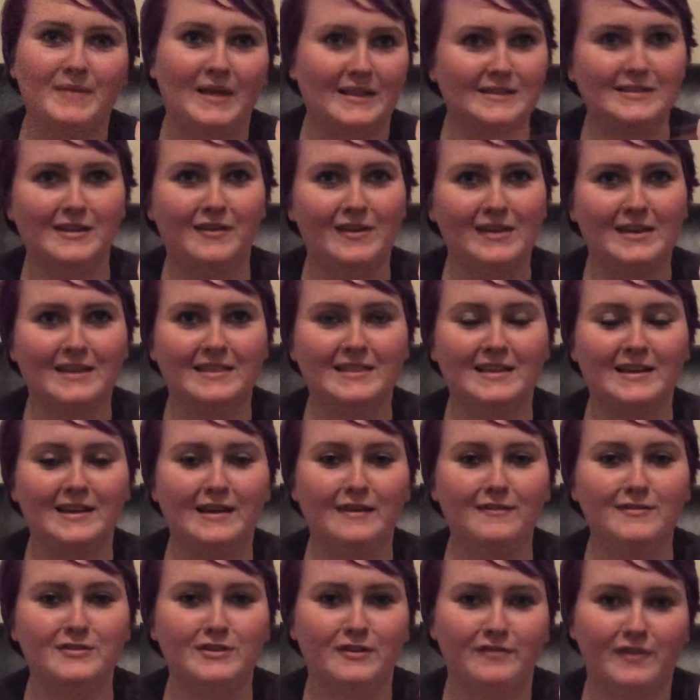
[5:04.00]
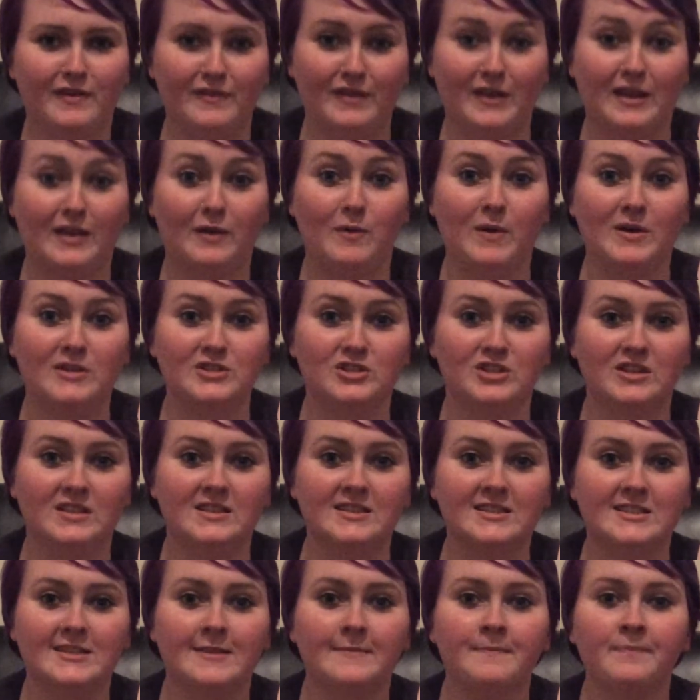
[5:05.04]
That's all I can think of, so if you have any
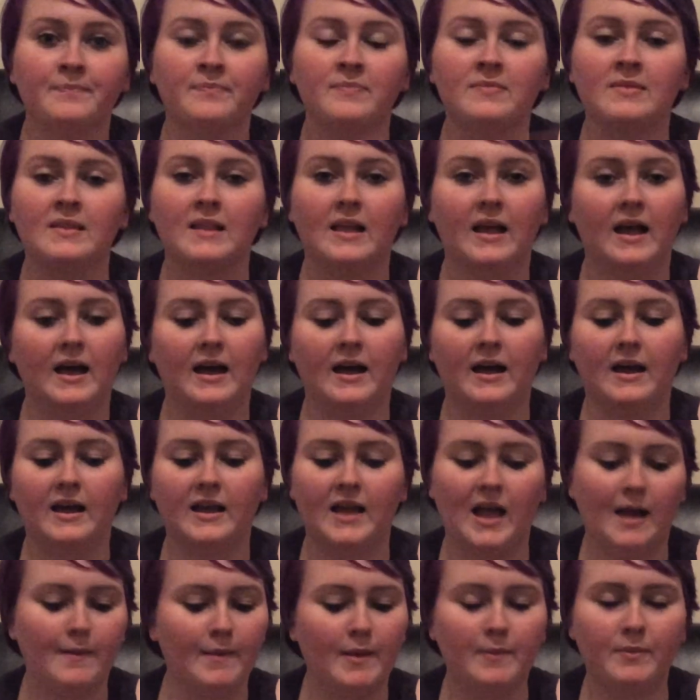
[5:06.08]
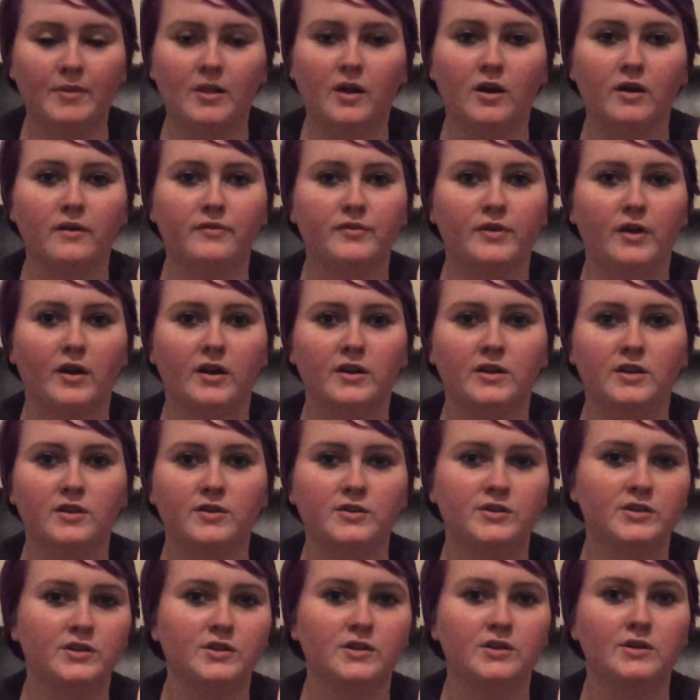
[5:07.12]
questions, comment below if you're on
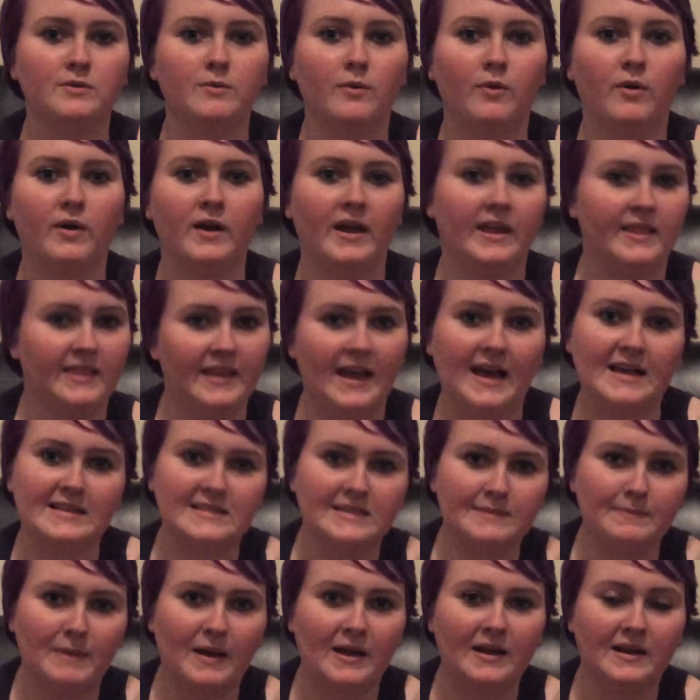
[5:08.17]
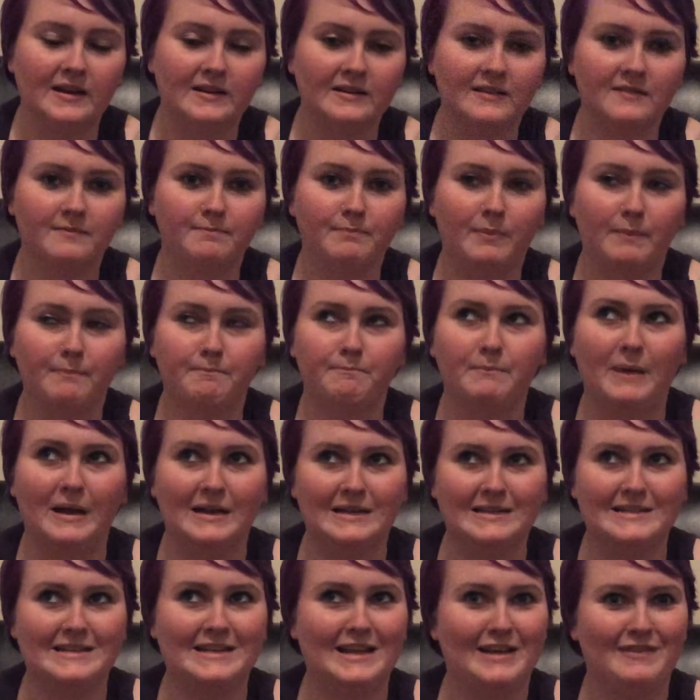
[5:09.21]
YouTube, or hit the ask
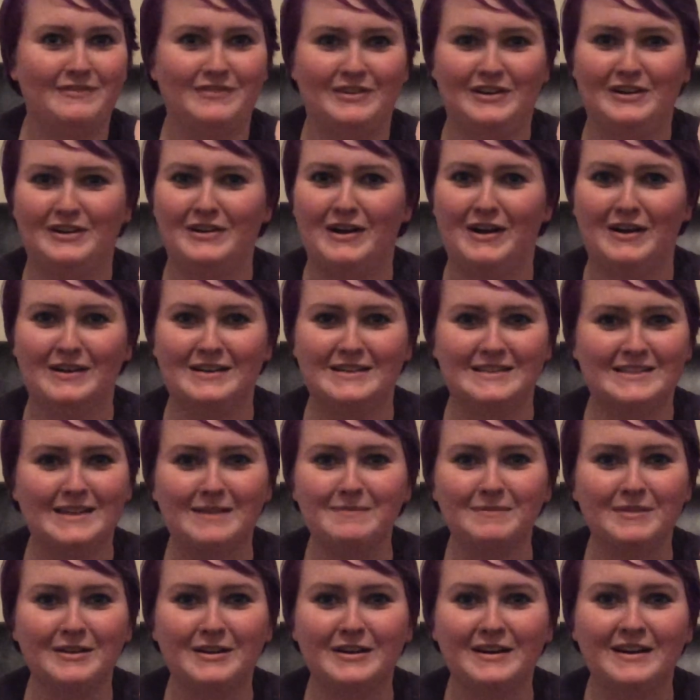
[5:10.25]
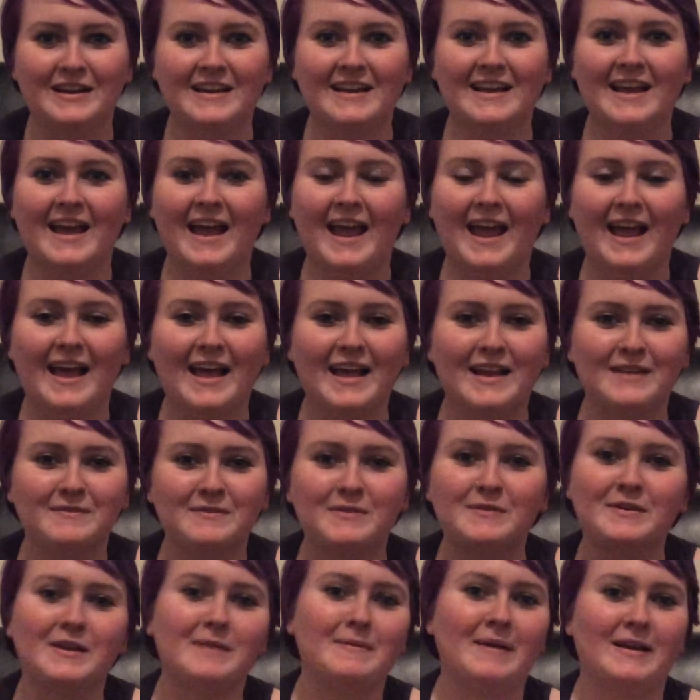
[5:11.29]
button if you're on Tumblr, and we
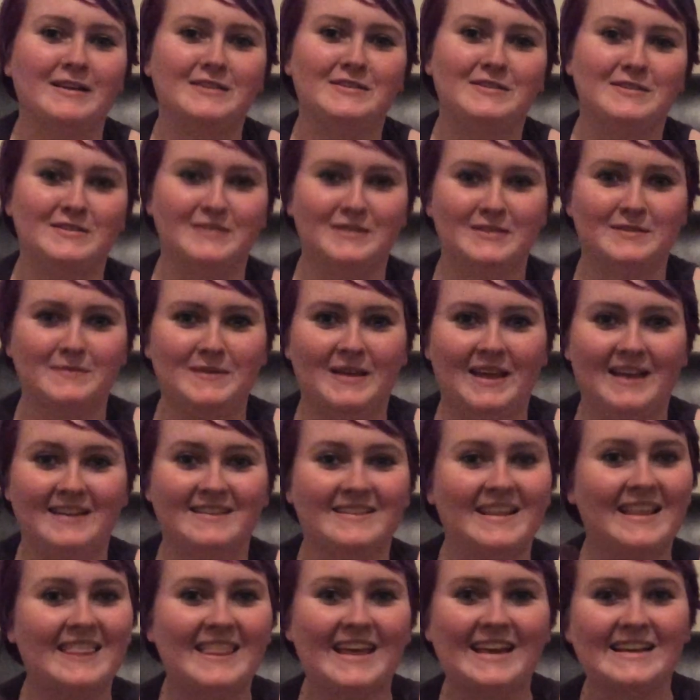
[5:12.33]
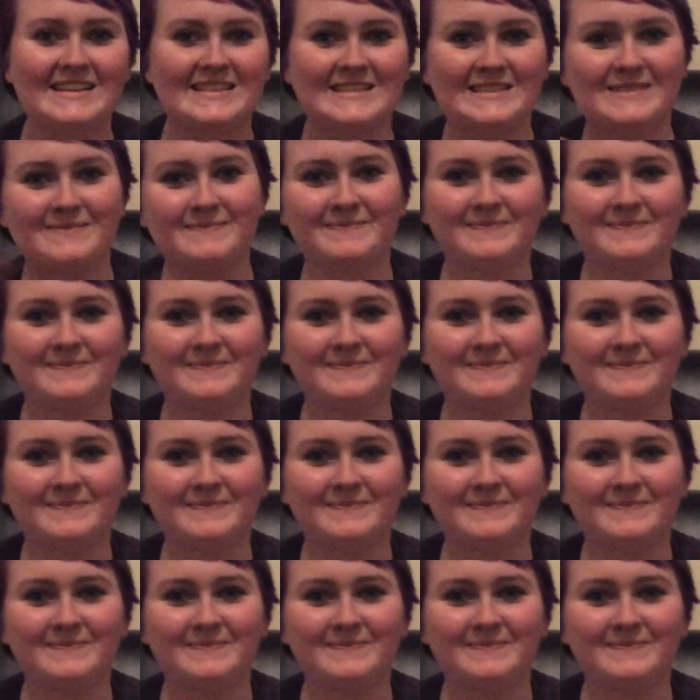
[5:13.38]
will get back to you as soon as we can. Thanks!